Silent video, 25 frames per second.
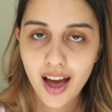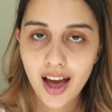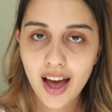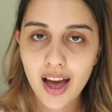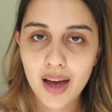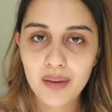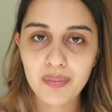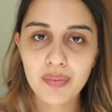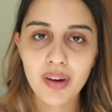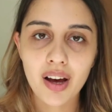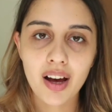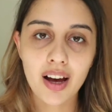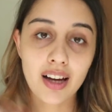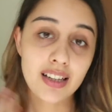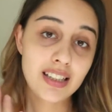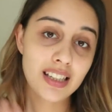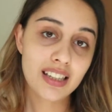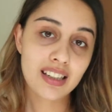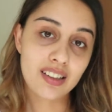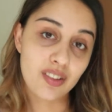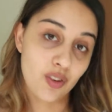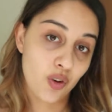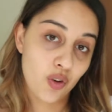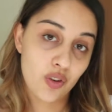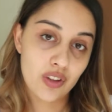I
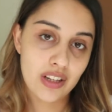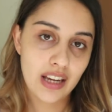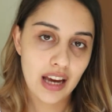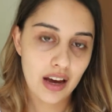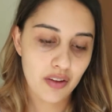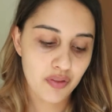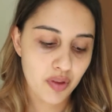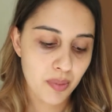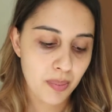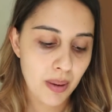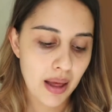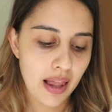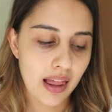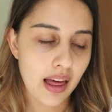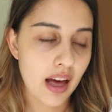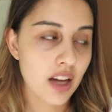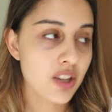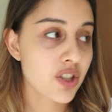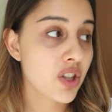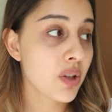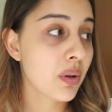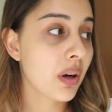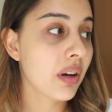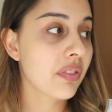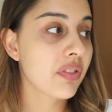didn't already have the palette.
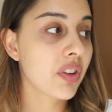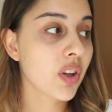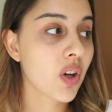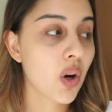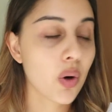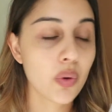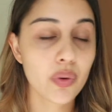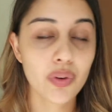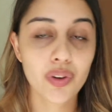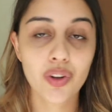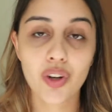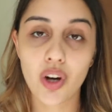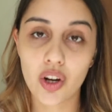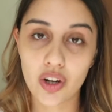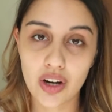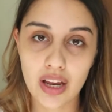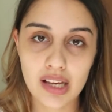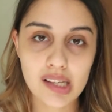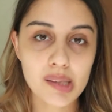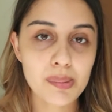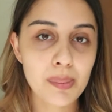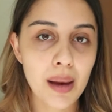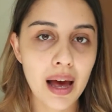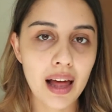I do have the Golden Goddess